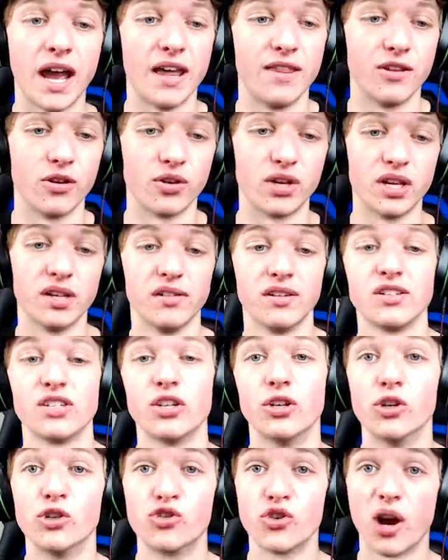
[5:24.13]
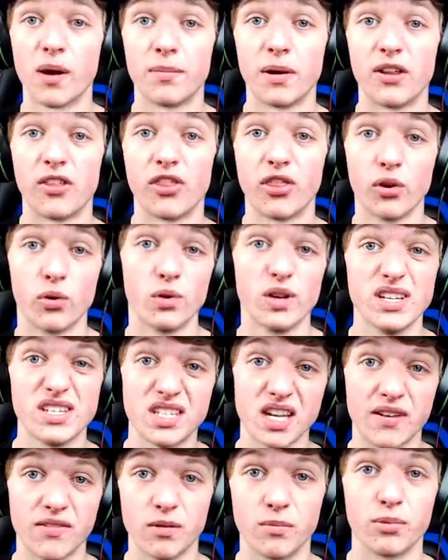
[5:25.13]
and their healing's going to drop by
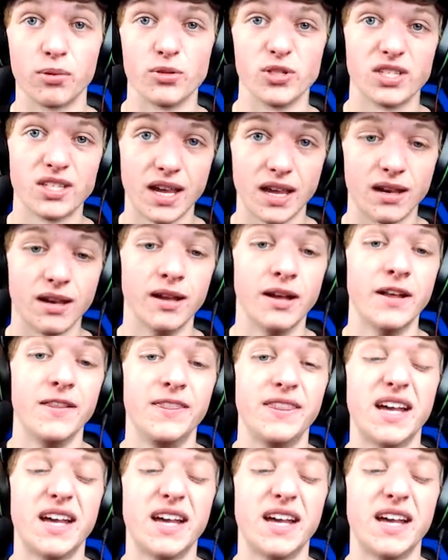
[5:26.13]
37%.